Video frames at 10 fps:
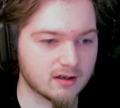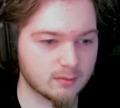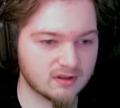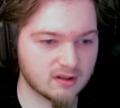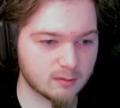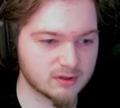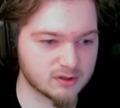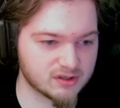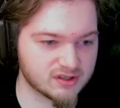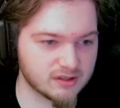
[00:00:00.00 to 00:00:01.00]
We got a bunch
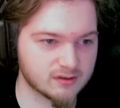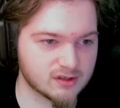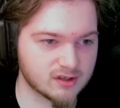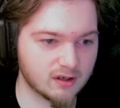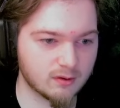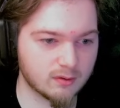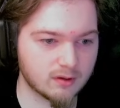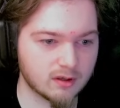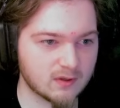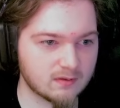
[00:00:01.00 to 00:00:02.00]
of seared stone.